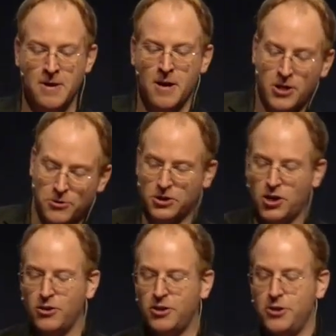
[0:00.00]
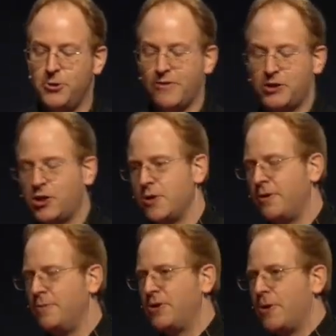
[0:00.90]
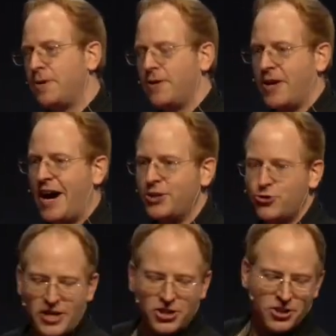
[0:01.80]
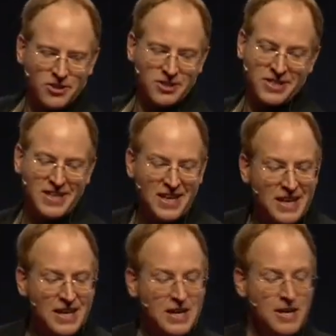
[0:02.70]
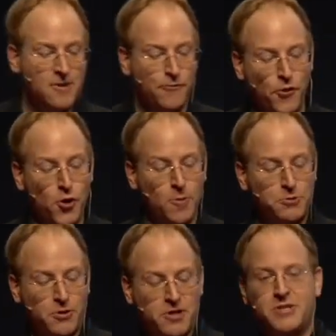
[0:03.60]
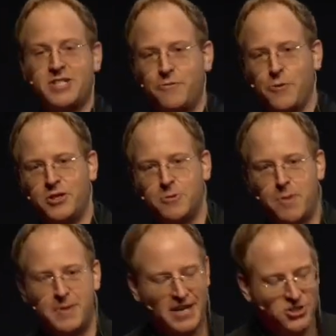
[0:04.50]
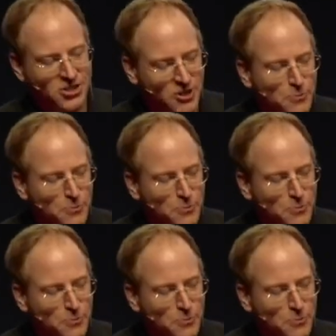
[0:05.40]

Coca-Cola, who have a global monopoly on hydration, C. Forbes, one of the most influential publications in the